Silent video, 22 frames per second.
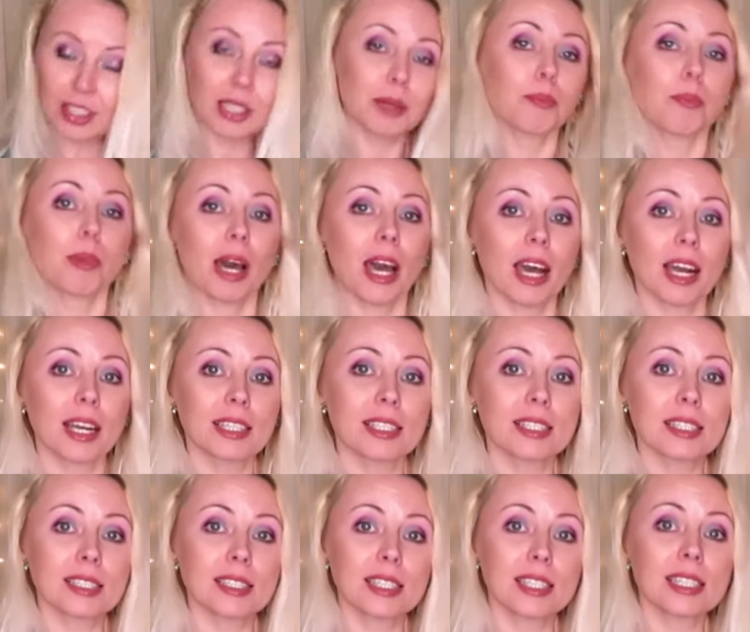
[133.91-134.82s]
the
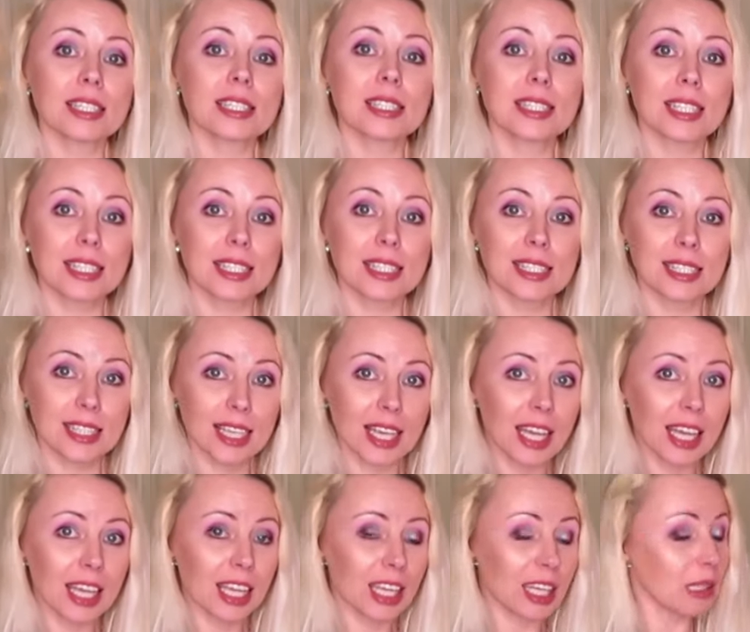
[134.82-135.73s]
box is the
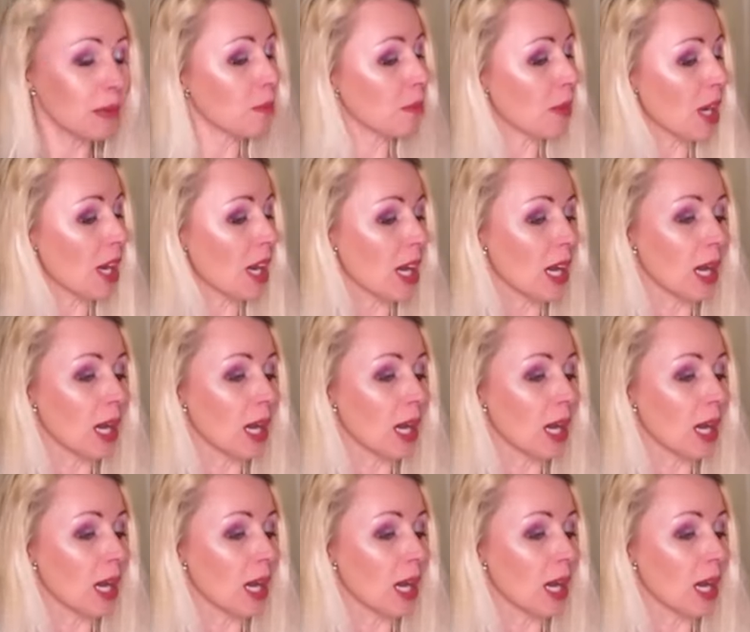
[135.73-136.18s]
same